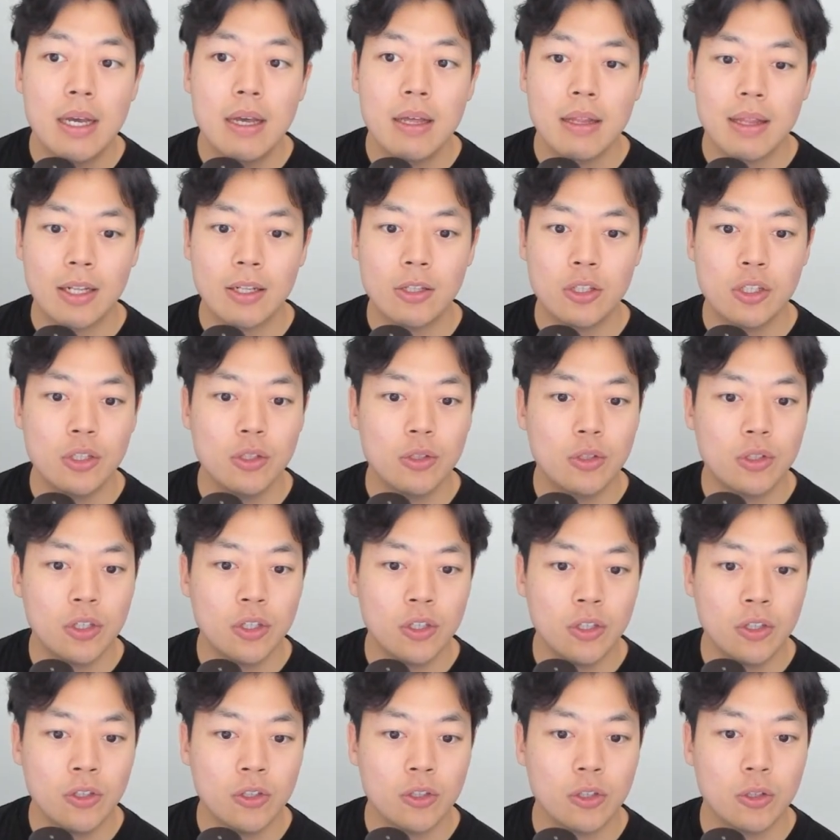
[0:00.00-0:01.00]
Then 2
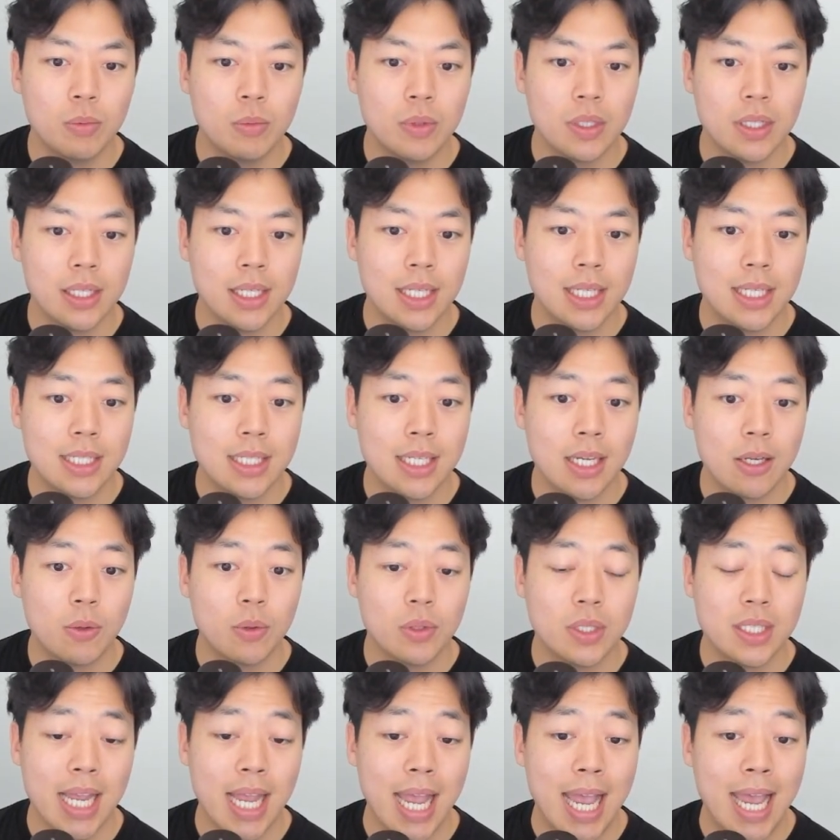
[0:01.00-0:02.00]
cubed is equal
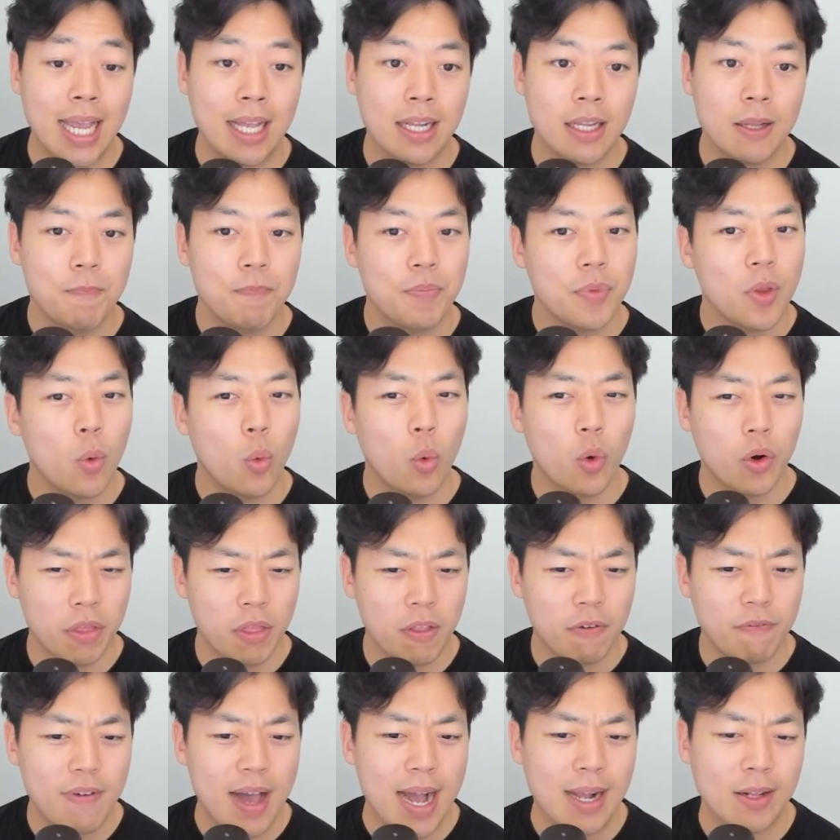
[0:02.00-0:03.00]
to 8. What are
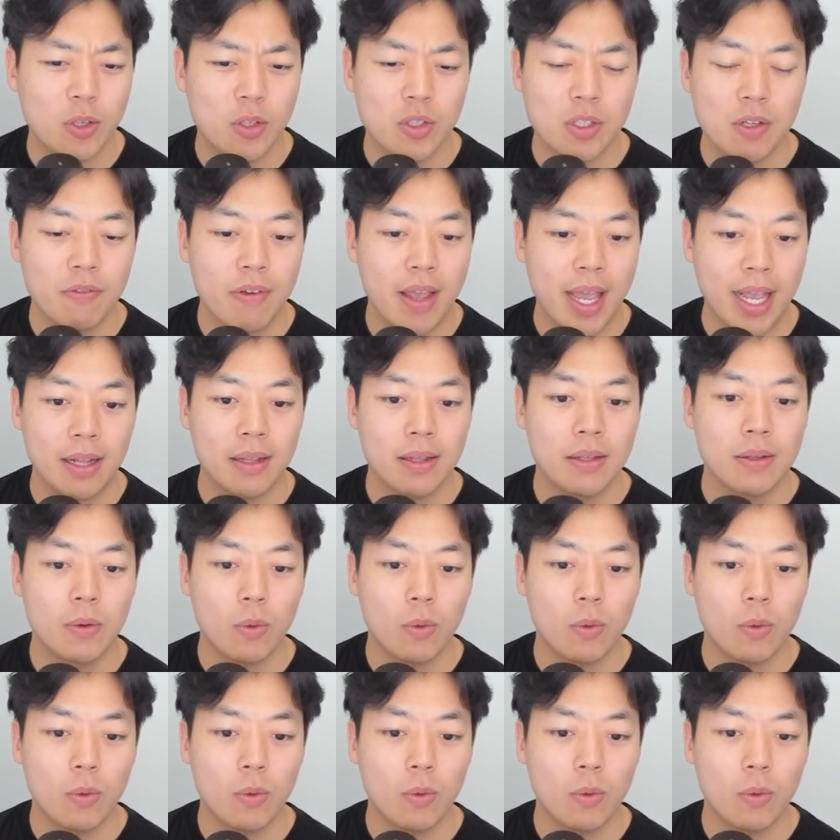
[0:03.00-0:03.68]
the factors of 8?